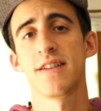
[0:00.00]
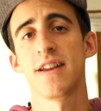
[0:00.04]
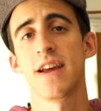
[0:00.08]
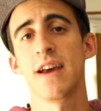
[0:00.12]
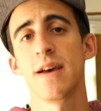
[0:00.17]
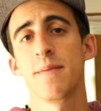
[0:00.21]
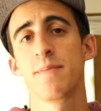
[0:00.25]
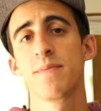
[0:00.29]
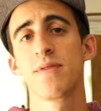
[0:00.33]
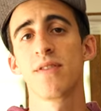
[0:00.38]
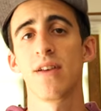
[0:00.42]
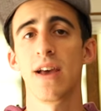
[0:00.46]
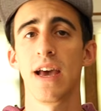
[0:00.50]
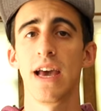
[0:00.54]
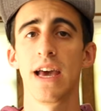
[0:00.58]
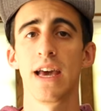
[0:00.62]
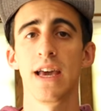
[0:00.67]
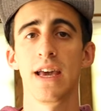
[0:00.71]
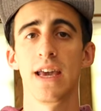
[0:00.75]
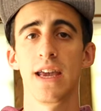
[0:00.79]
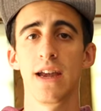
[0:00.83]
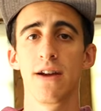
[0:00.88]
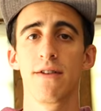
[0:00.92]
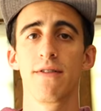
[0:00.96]
tips,
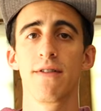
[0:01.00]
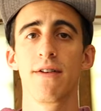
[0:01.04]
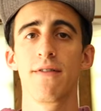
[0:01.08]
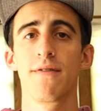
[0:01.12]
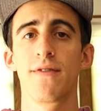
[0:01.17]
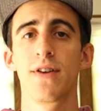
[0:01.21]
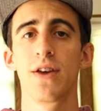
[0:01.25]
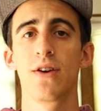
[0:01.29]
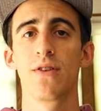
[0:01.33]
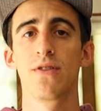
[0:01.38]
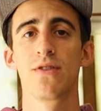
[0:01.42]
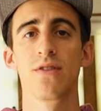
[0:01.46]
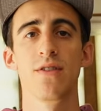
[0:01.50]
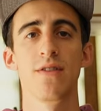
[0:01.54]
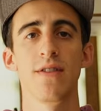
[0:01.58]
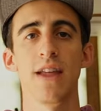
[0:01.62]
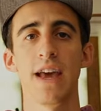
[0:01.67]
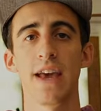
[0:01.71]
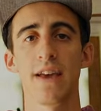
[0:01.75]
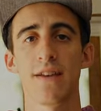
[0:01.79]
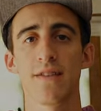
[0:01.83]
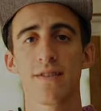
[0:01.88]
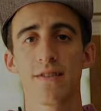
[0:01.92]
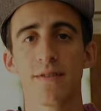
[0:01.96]
and gear reviews.
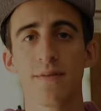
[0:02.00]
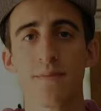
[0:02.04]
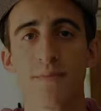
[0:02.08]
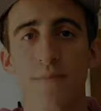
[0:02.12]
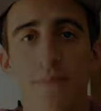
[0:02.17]
Thanks.